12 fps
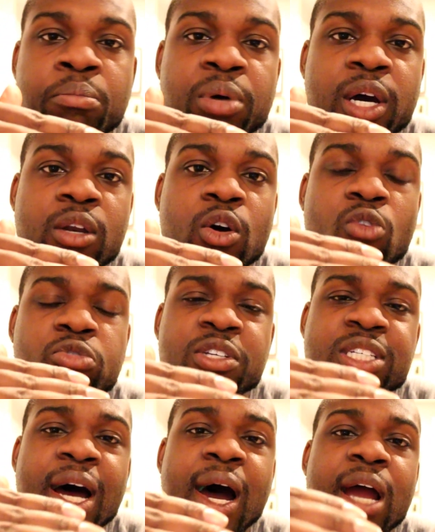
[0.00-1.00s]
but over
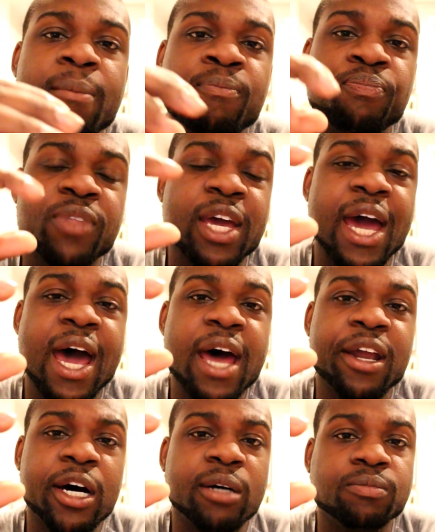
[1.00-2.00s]
time they
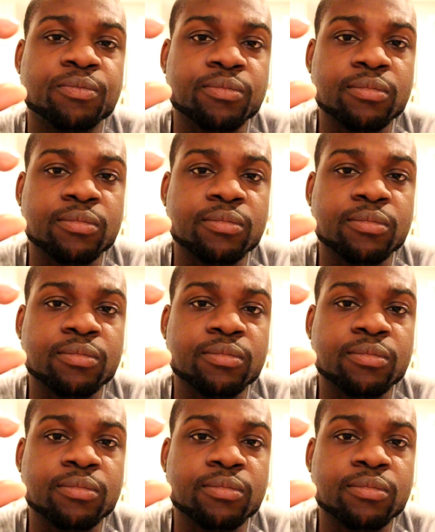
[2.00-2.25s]
add up,